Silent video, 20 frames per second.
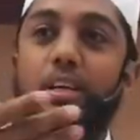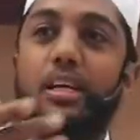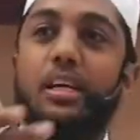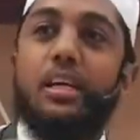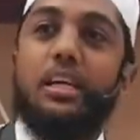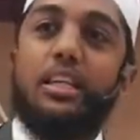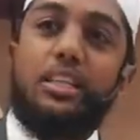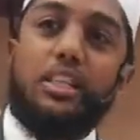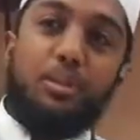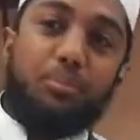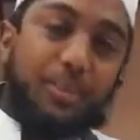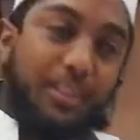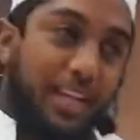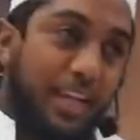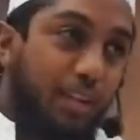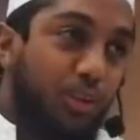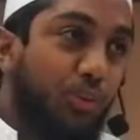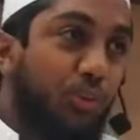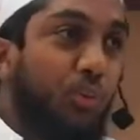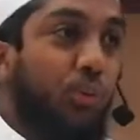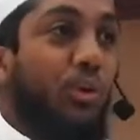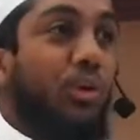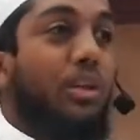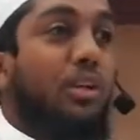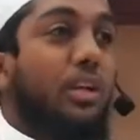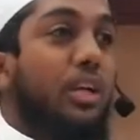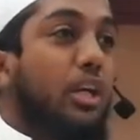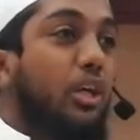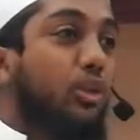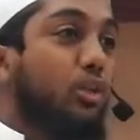She's going to be carrying wood
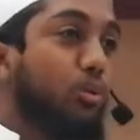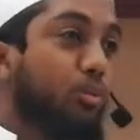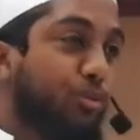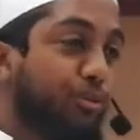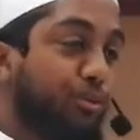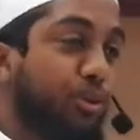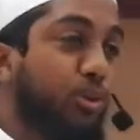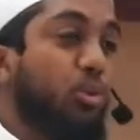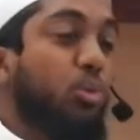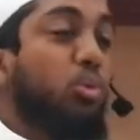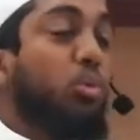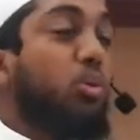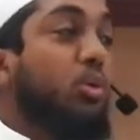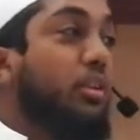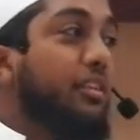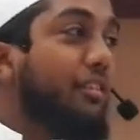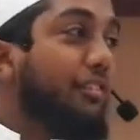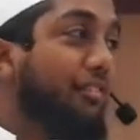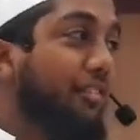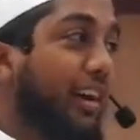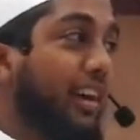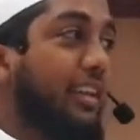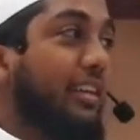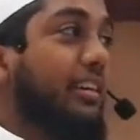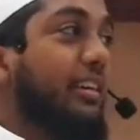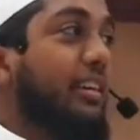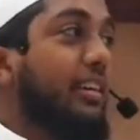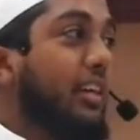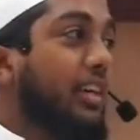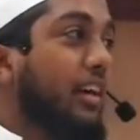to fuel the
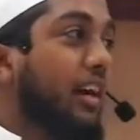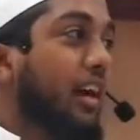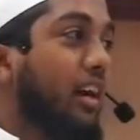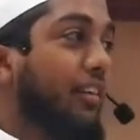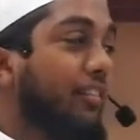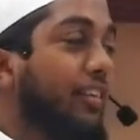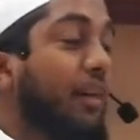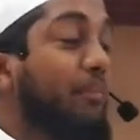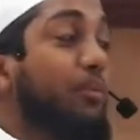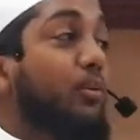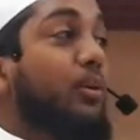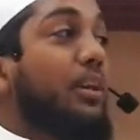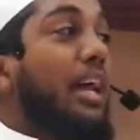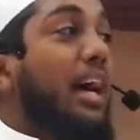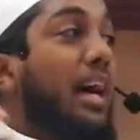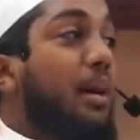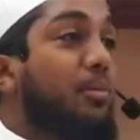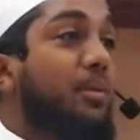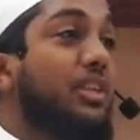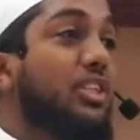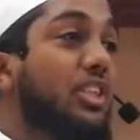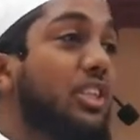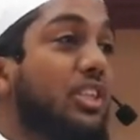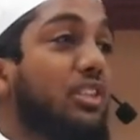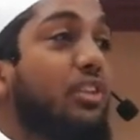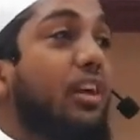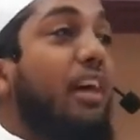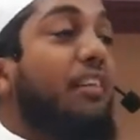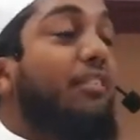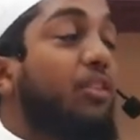fire of Abu Lahab, and she's going
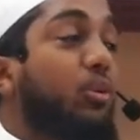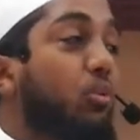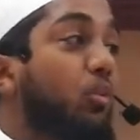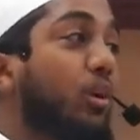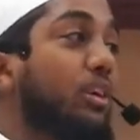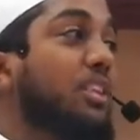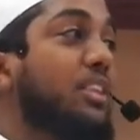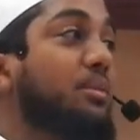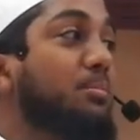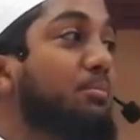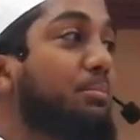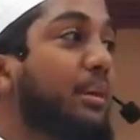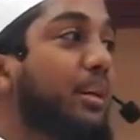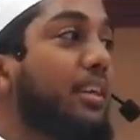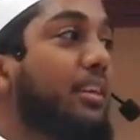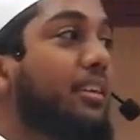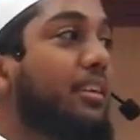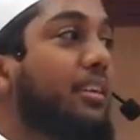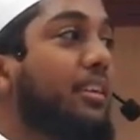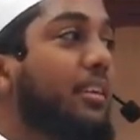to have to watch him burn.